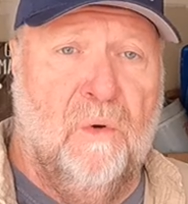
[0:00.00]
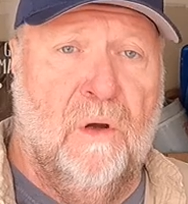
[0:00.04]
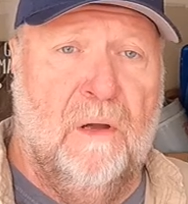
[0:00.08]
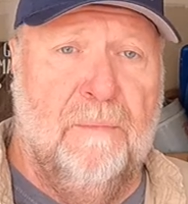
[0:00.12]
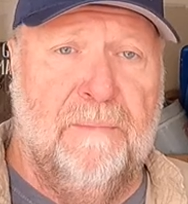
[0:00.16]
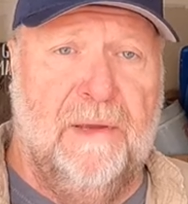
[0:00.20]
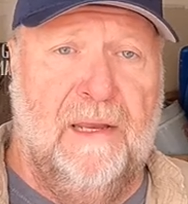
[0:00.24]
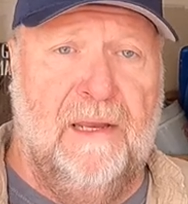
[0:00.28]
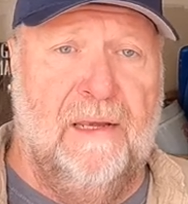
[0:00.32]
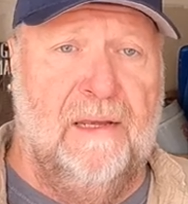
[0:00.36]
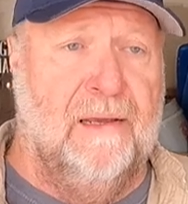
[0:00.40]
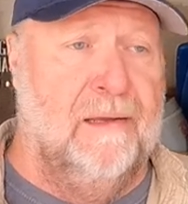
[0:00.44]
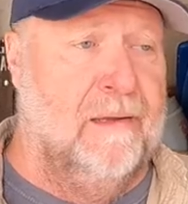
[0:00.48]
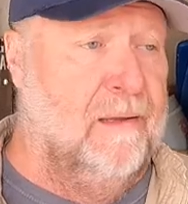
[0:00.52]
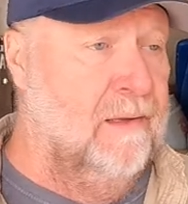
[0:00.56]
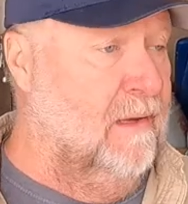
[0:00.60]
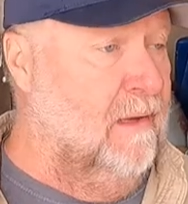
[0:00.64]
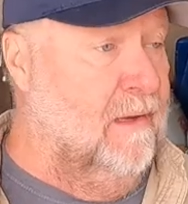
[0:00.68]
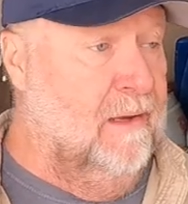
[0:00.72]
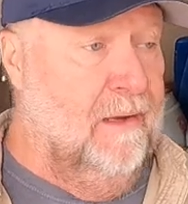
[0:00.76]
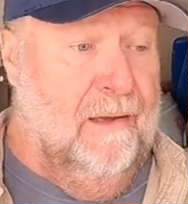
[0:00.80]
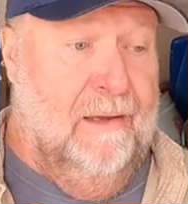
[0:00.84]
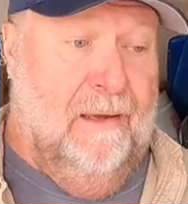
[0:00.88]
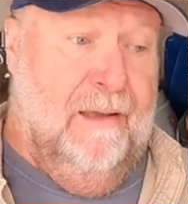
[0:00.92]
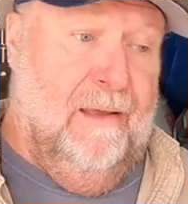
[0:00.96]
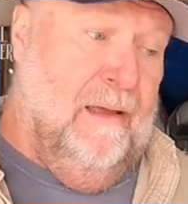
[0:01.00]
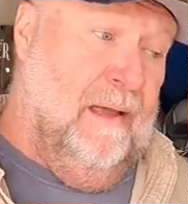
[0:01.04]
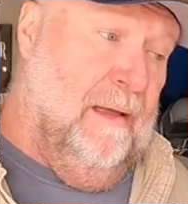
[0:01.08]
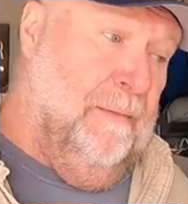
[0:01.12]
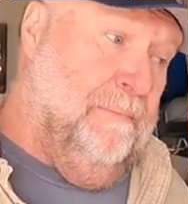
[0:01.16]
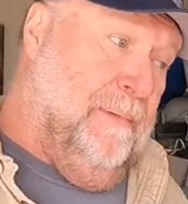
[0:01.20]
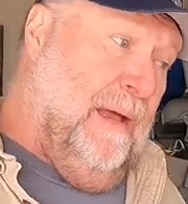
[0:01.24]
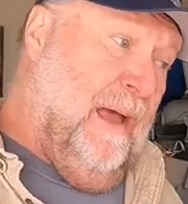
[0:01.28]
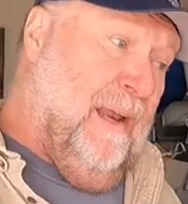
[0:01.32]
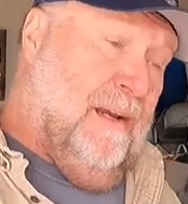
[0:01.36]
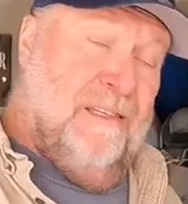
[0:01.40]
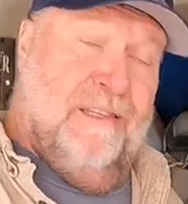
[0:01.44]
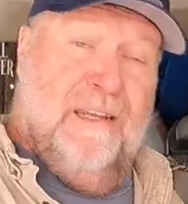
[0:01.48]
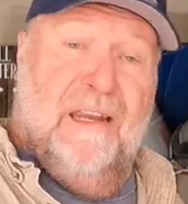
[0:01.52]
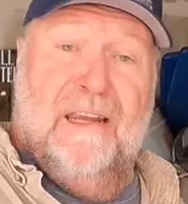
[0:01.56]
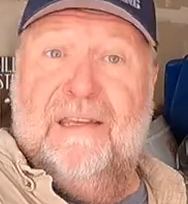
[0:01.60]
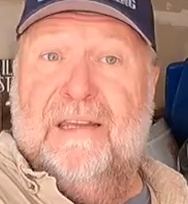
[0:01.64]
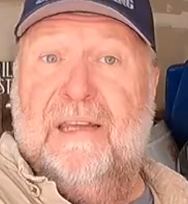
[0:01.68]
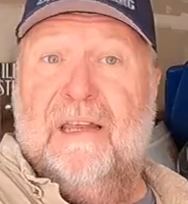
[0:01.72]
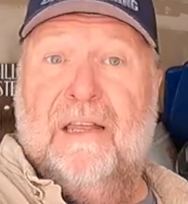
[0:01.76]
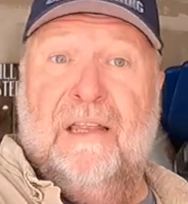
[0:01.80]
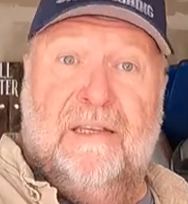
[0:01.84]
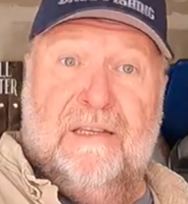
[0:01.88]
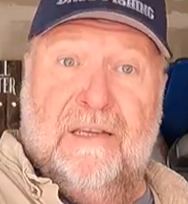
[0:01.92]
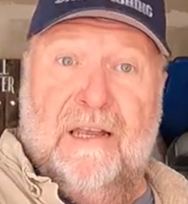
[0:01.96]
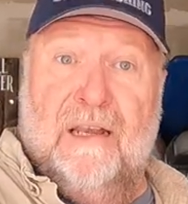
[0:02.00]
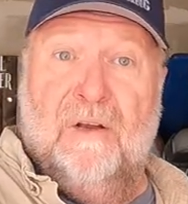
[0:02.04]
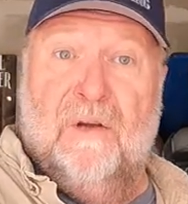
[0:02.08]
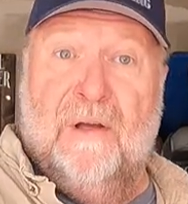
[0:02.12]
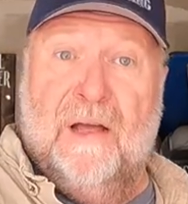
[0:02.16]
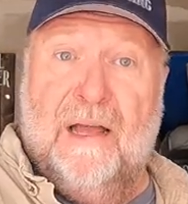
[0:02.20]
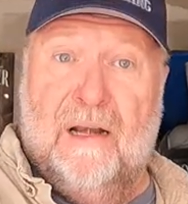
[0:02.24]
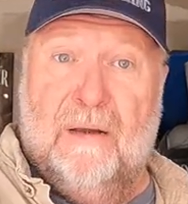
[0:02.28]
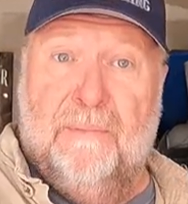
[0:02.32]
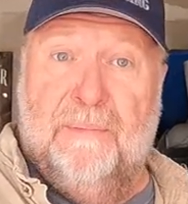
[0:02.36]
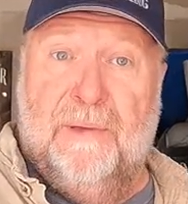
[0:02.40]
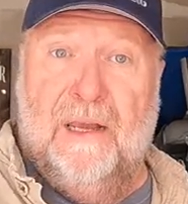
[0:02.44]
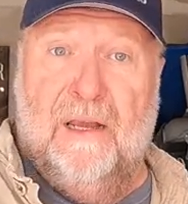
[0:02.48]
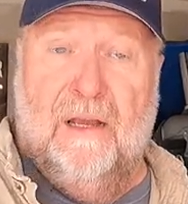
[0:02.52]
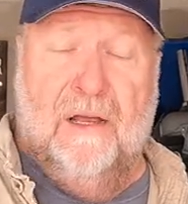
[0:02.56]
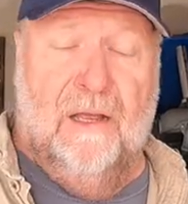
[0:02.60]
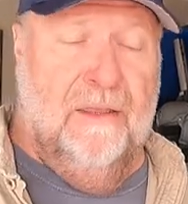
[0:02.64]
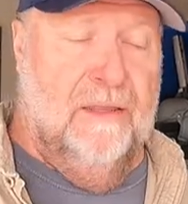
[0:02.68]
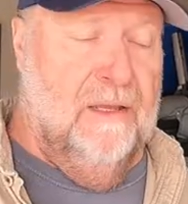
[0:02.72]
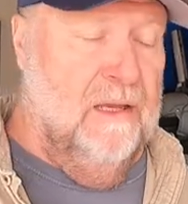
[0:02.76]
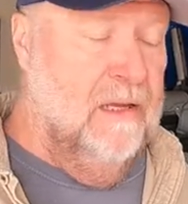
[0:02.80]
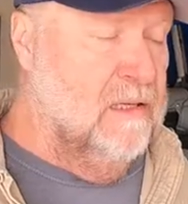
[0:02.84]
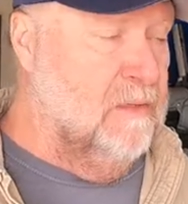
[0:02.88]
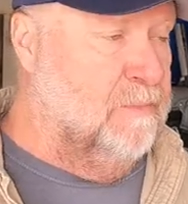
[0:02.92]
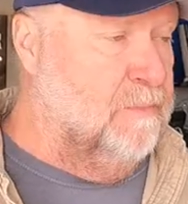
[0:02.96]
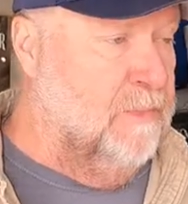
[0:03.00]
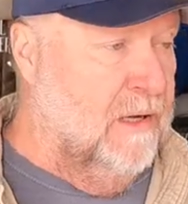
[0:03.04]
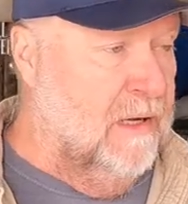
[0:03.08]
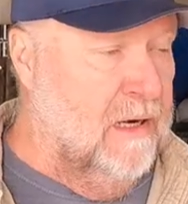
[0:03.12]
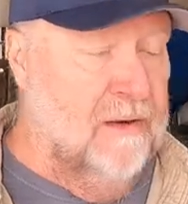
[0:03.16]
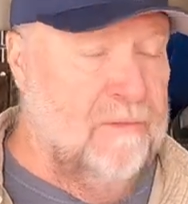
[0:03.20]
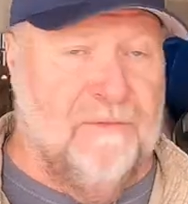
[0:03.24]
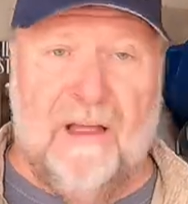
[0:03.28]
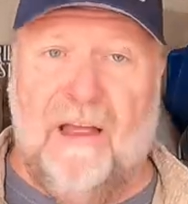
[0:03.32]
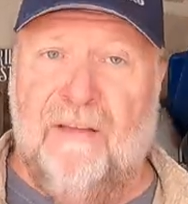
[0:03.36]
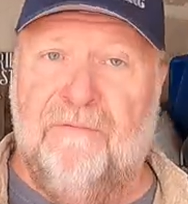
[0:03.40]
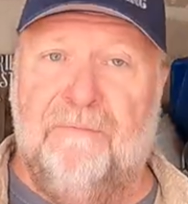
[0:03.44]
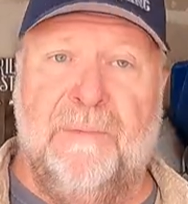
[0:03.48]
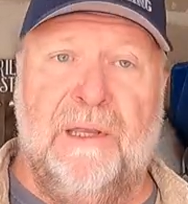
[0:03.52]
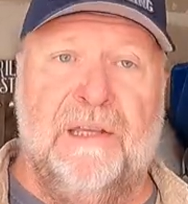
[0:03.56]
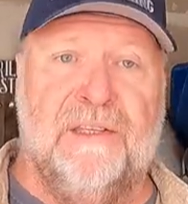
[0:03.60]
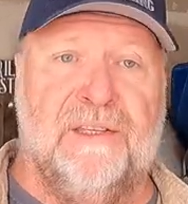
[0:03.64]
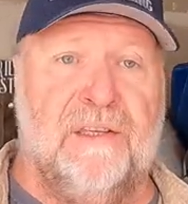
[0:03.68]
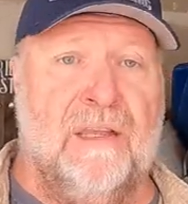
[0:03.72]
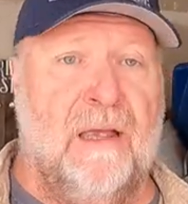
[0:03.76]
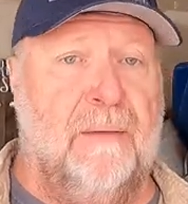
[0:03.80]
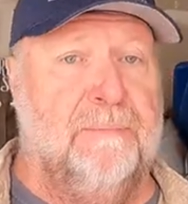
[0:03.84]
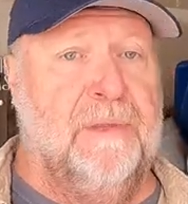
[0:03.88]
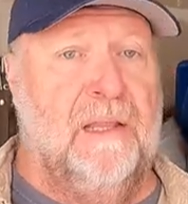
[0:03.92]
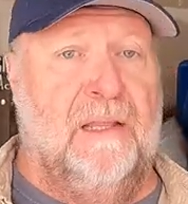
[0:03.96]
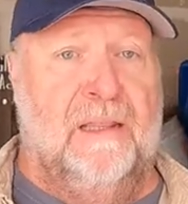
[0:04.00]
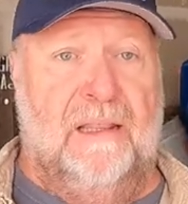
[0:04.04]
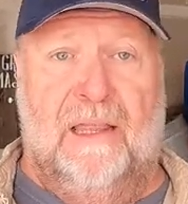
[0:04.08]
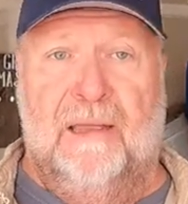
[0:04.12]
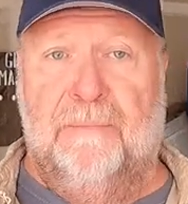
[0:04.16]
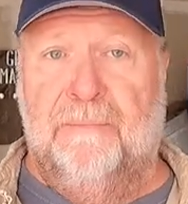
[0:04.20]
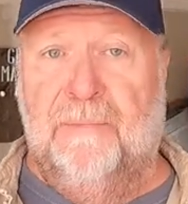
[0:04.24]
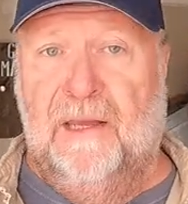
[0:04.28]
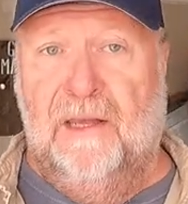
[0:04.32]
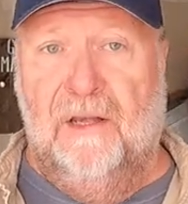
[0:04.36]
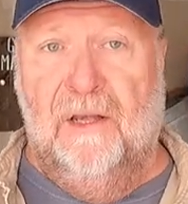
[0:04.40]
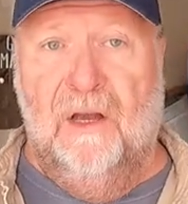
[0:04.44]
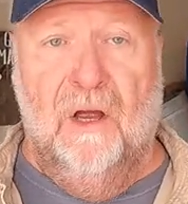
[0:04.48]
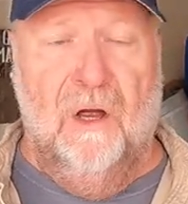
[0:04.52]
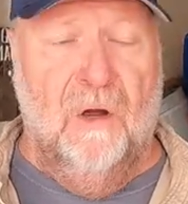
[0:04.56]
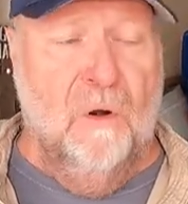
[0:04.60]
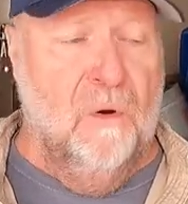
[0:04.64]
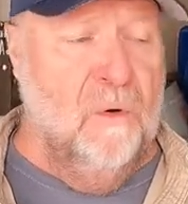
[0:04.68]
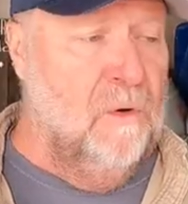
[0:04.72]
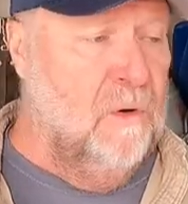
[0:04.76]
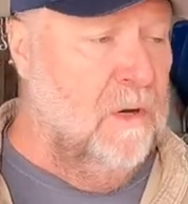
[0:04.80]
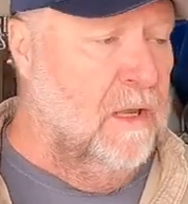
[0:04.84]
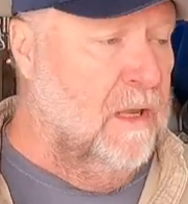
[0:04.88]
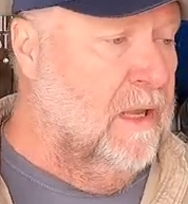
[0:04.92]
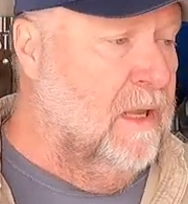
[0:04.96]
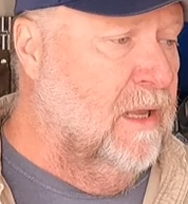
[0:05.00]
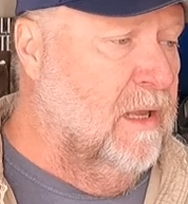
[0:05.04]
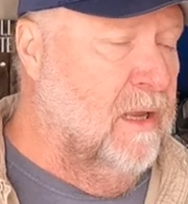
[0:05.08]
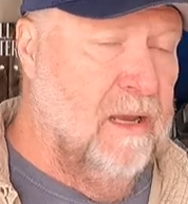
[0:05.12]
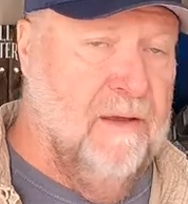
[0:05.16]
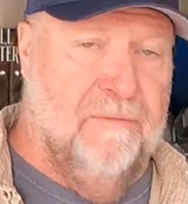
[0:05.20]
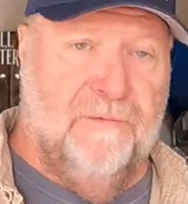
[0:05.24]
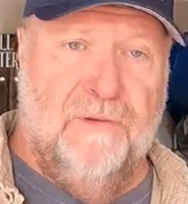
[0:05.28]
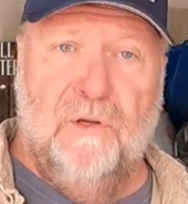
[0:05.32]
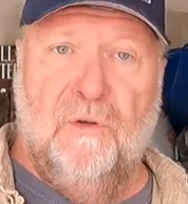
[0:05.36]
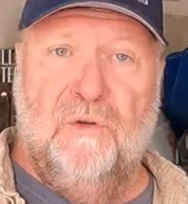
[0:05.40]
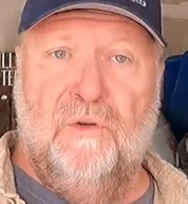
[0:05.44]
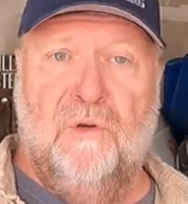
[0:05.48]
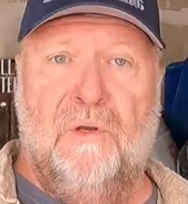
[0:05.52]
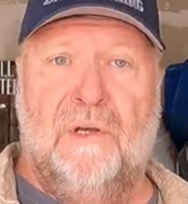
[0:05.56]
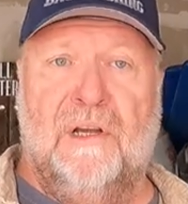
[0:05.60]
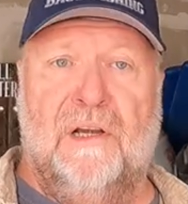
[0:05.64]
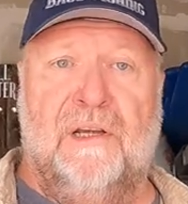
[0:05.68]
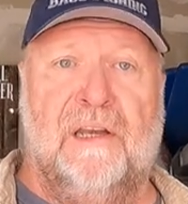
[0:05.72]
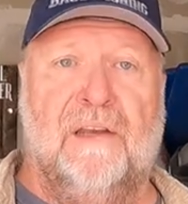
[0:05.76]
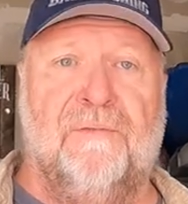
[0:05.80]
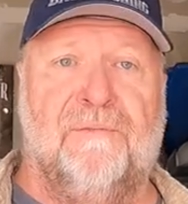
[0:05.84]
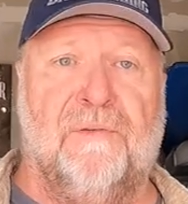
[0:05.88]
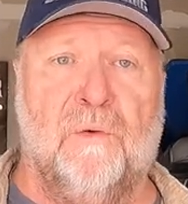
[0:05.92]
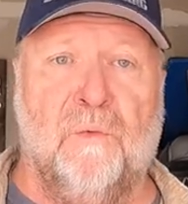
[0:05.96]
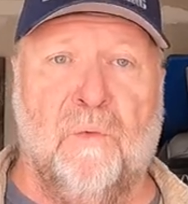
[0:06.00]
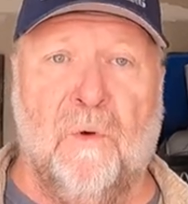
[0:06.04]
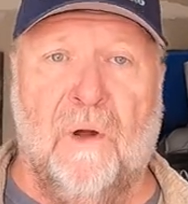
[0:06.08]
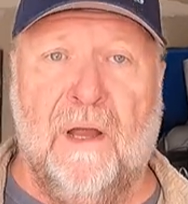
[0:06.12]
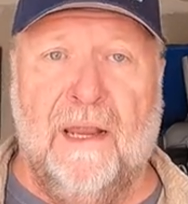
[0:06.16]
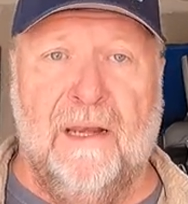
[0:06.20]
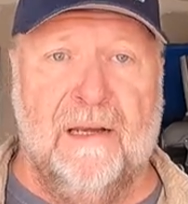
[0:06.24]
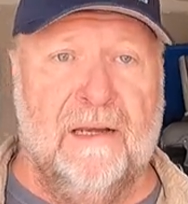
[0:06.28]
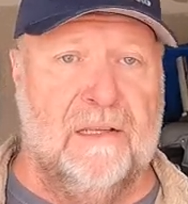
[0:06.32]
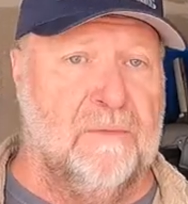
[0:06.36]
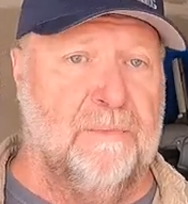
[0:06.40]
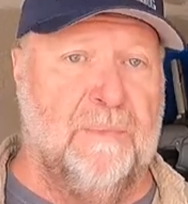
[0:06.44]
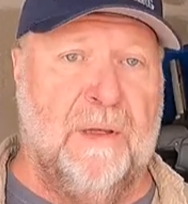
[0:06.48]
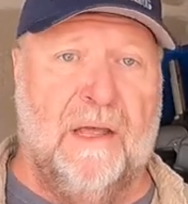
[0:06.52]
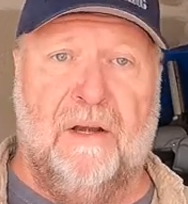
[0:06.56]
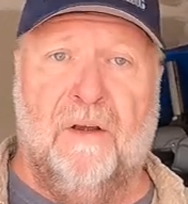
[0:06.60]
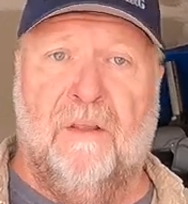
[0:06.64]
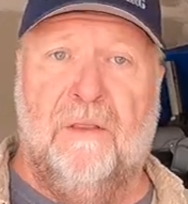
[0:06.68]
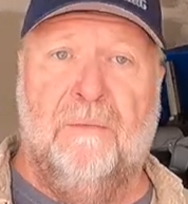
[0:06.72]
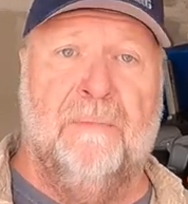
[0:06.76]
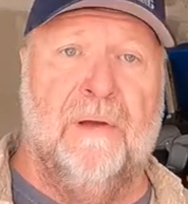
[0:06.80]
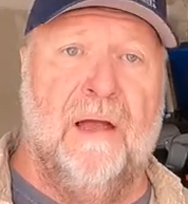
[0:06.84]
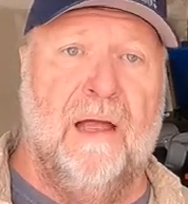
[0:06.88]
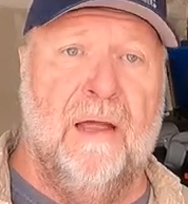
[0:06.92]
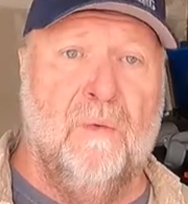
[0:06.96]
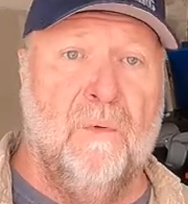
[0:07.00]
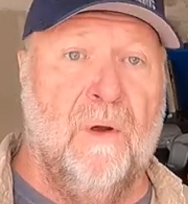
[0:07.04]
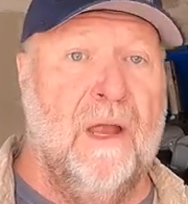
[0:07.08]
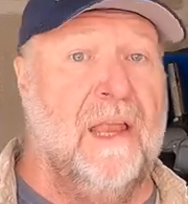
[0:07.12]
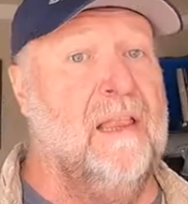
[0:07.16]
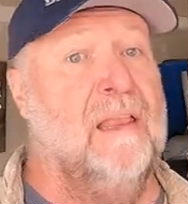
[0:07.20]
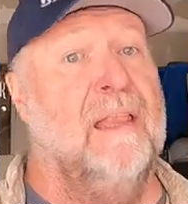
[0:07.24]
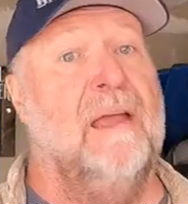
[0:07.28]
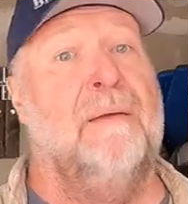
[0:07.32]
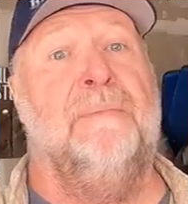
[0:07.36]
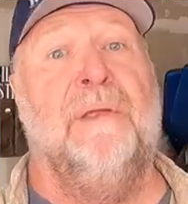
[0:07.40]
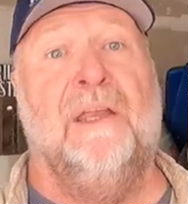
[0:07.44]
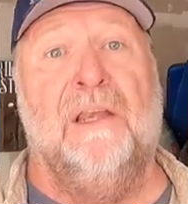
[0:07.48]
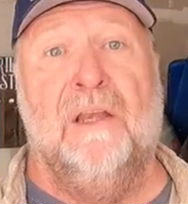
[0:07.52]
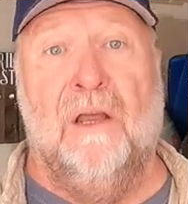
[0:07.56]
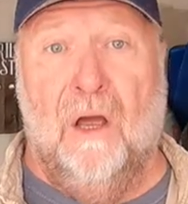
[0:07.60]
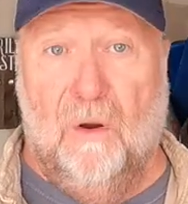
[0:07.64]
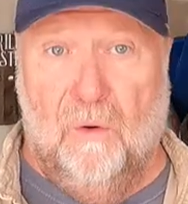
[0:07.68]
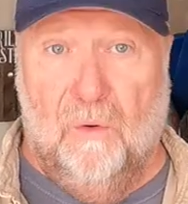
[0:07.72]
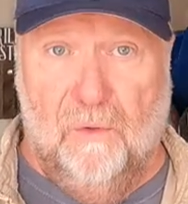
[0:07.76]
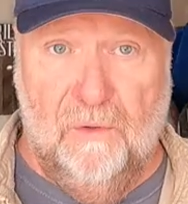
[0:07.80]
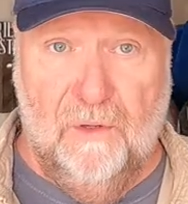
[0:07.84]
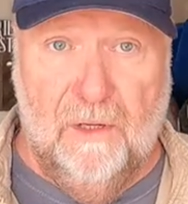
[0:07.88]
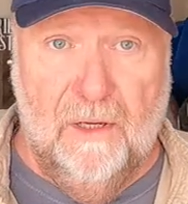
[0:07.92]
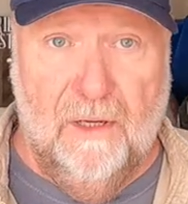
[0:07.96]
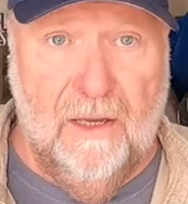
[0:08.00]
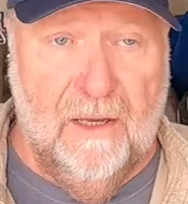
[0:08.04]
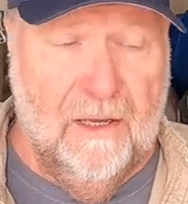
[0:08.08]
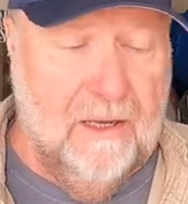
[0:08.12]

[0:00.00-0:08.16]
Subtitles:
you want me to, I'm about as detailed as I know how to be on this, but if I've missed something, let me know. If you do it a different way and it's better than my way, let me know.